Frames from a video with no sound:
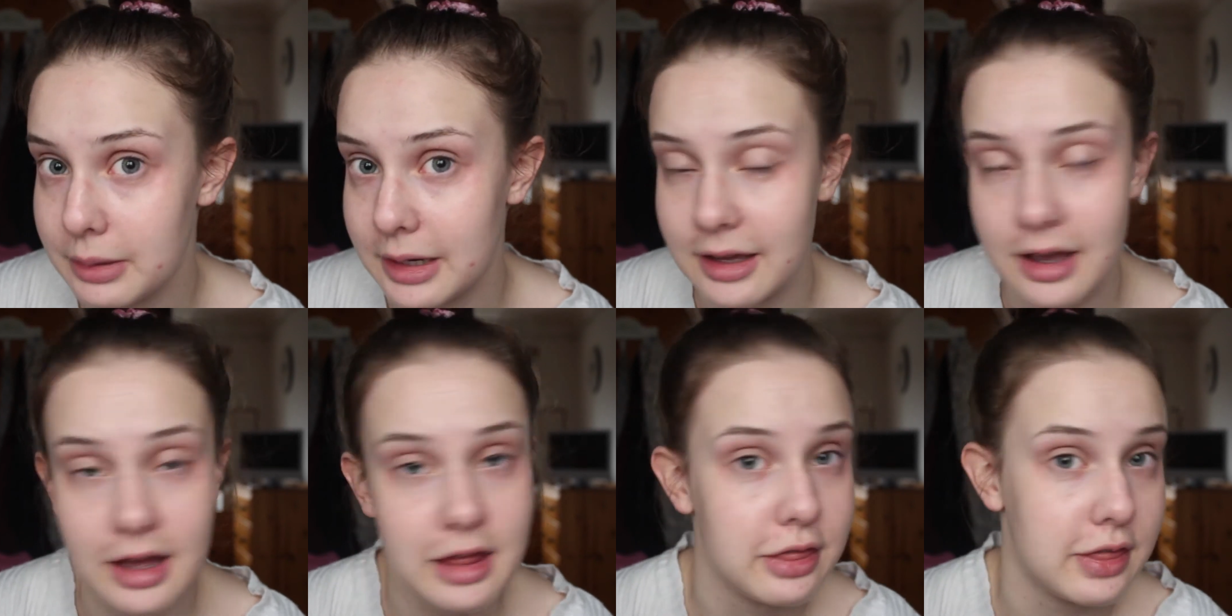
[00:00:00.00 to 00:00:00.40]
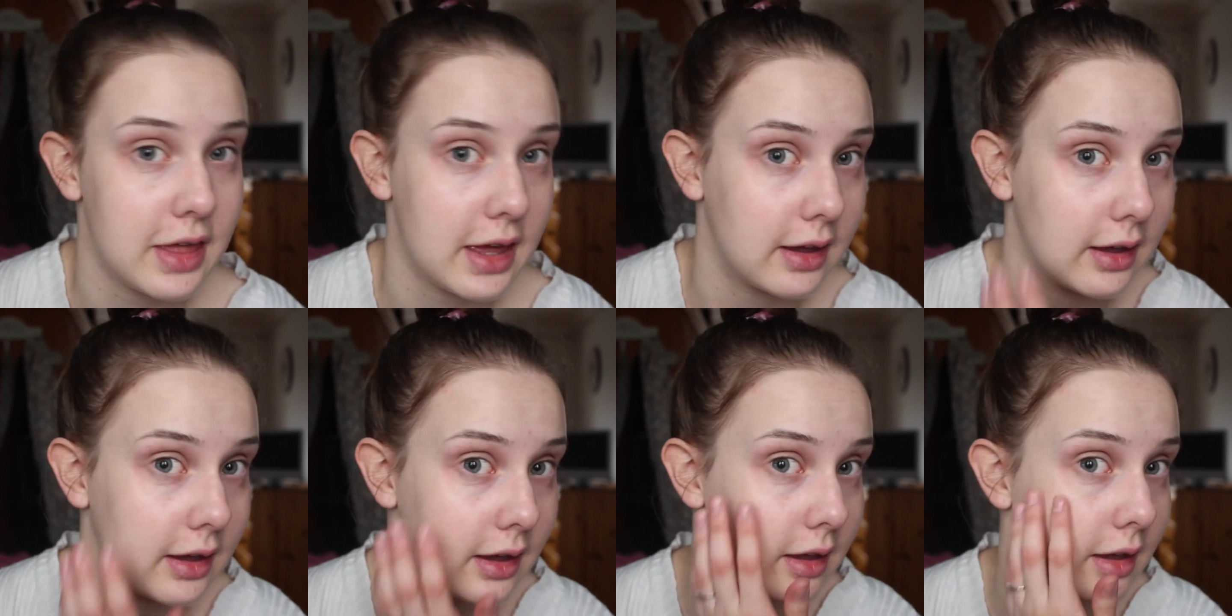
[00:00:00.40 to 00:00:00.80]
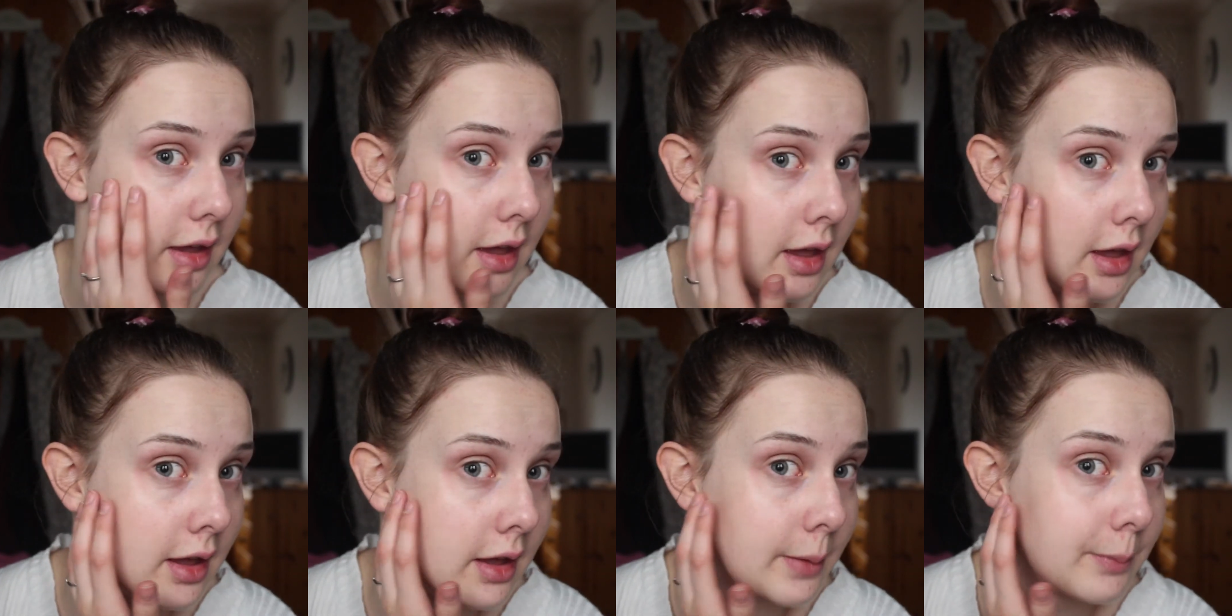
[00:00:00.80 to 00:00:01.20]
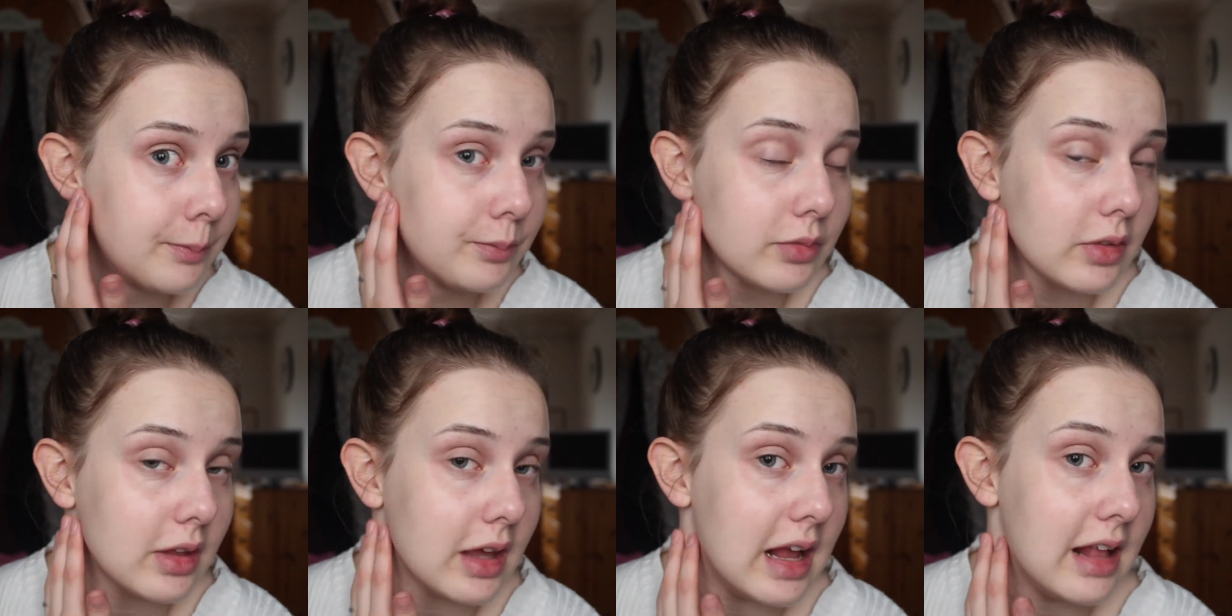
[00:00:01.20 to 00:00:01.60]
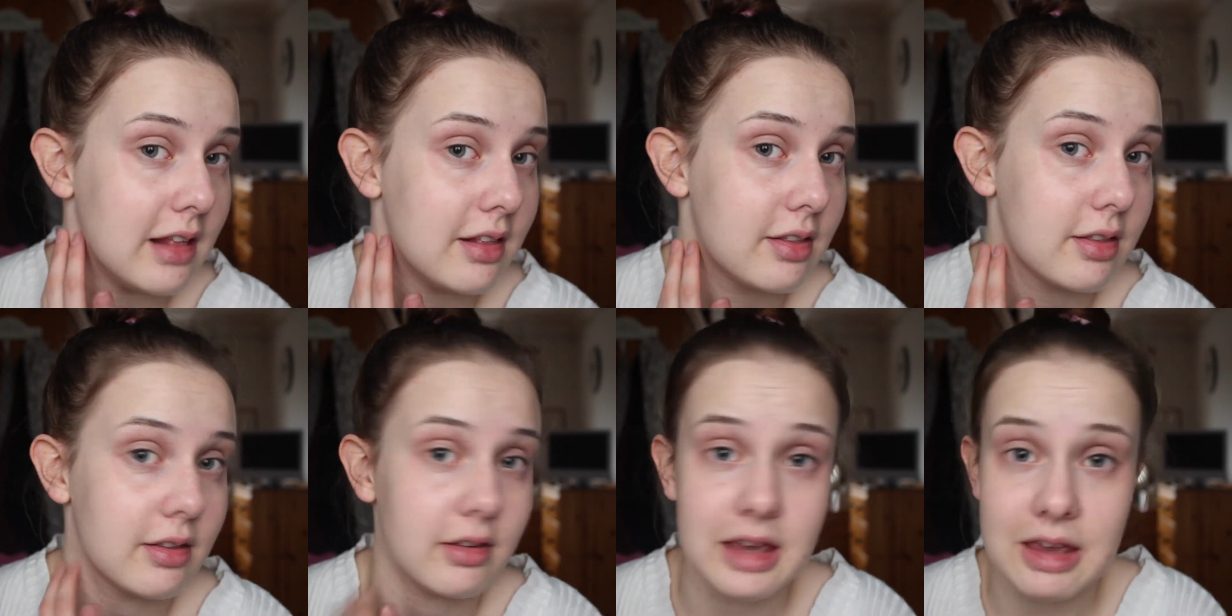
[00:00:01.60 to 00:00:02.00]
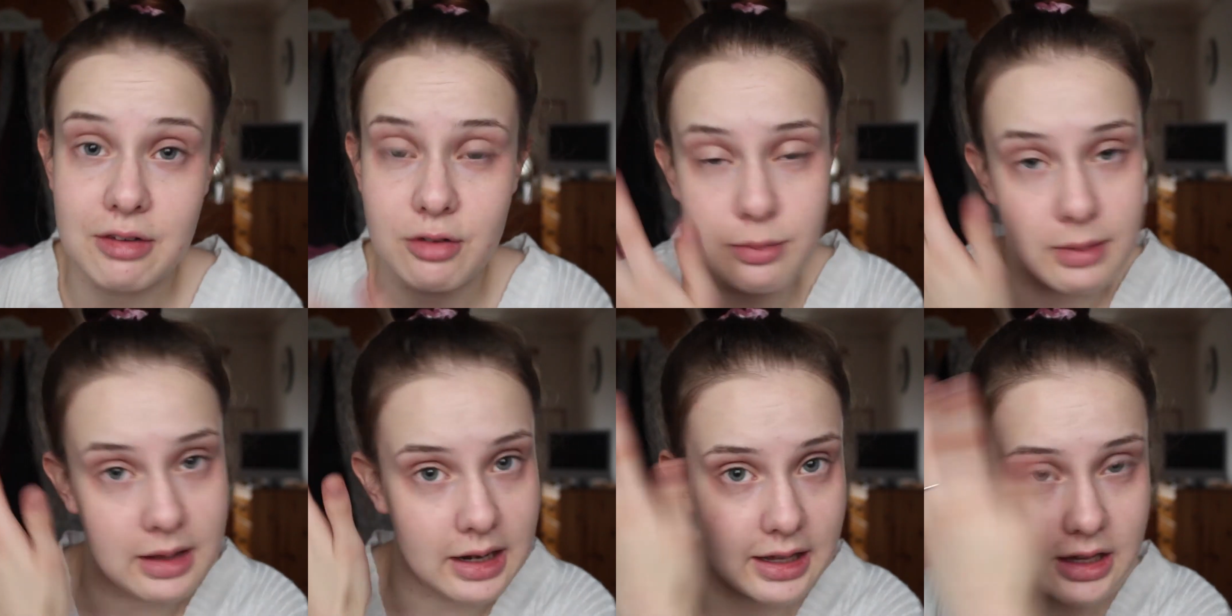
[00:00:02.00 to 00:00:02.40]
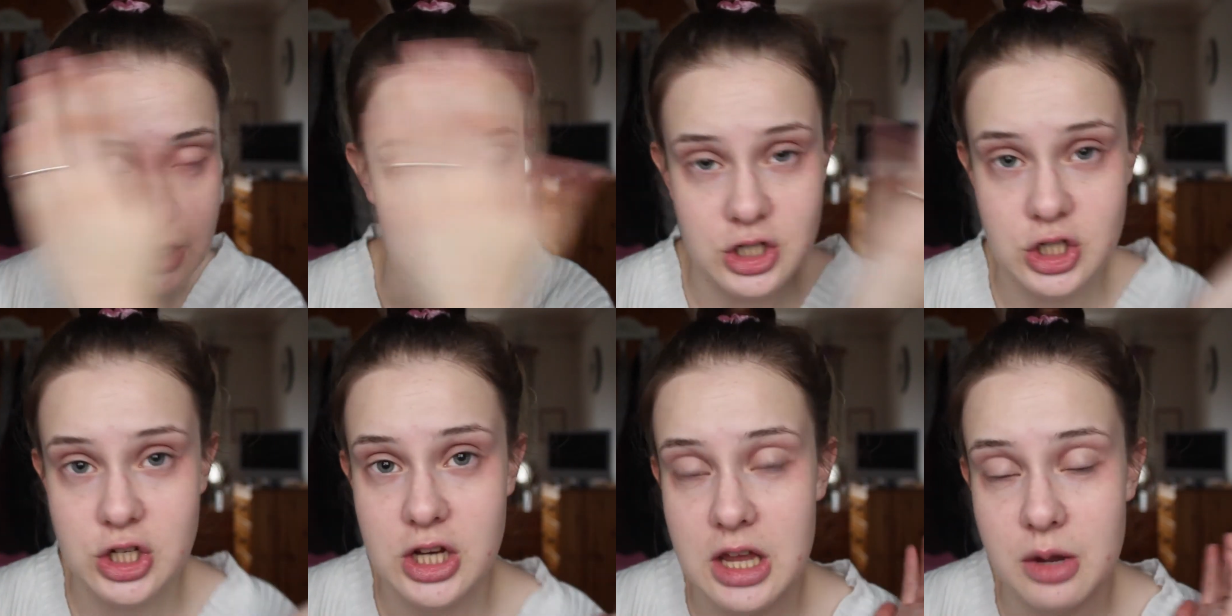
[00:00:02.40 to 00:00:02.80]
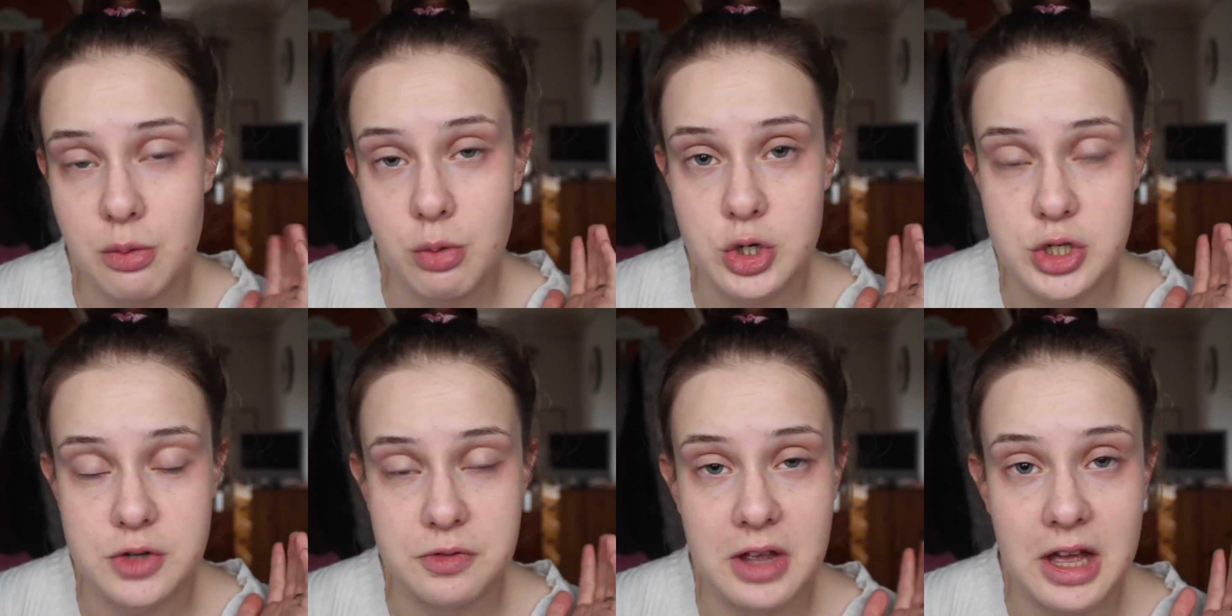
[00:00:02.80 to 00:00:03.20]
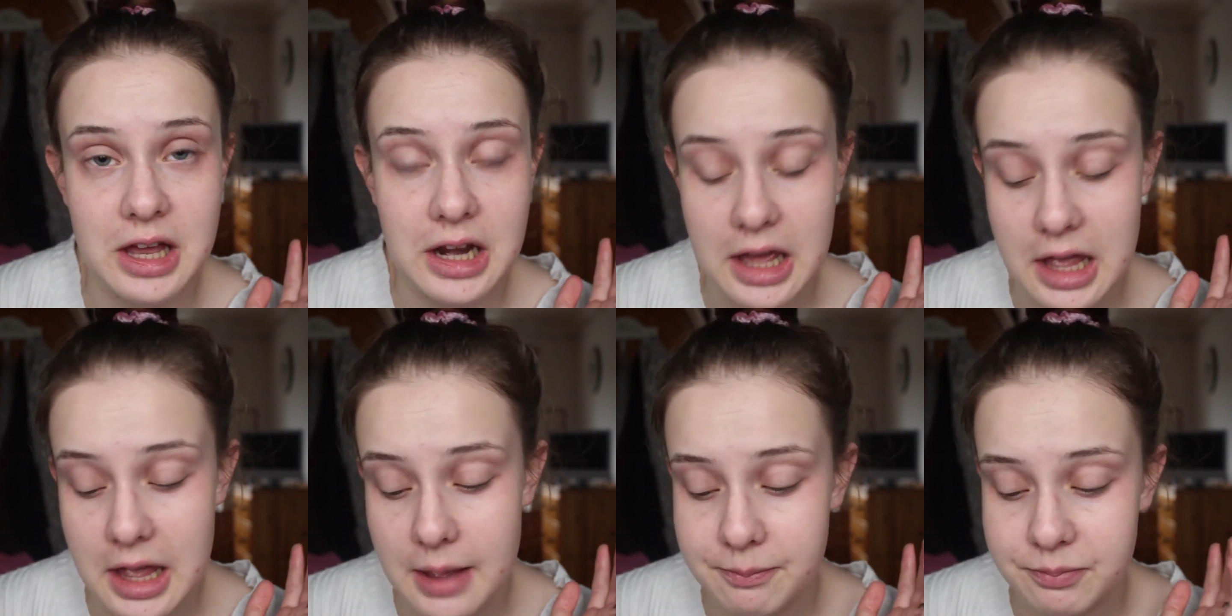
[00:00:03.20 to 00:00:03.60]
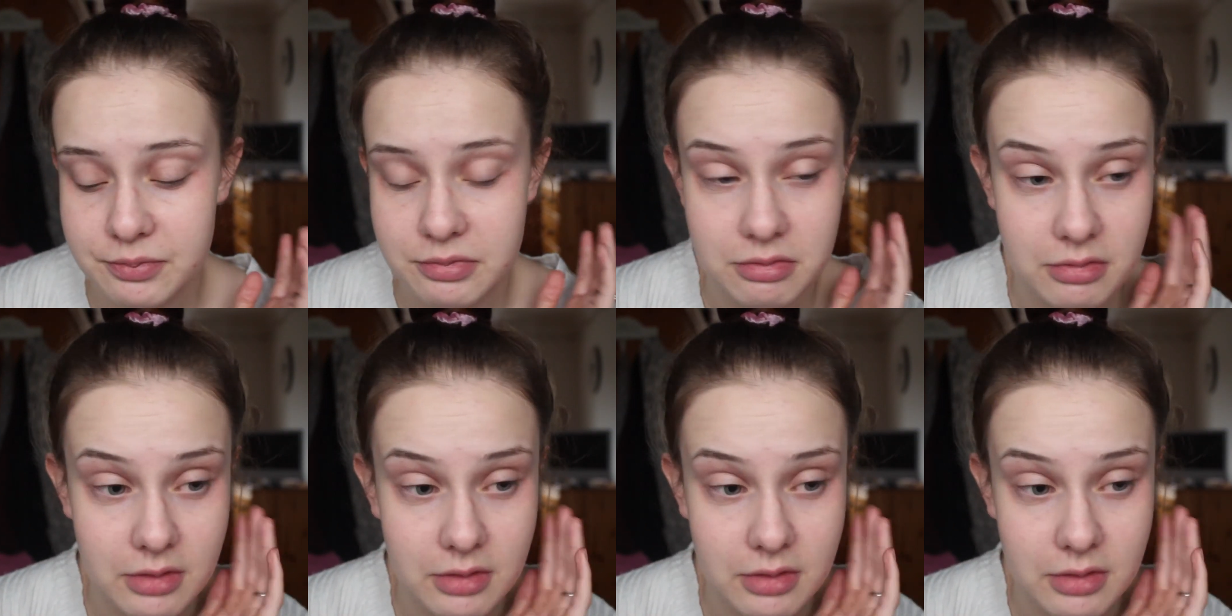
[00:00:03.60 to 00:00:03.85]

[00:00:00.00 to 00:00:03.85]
Like I think it's giving me like a sheer wash of colour,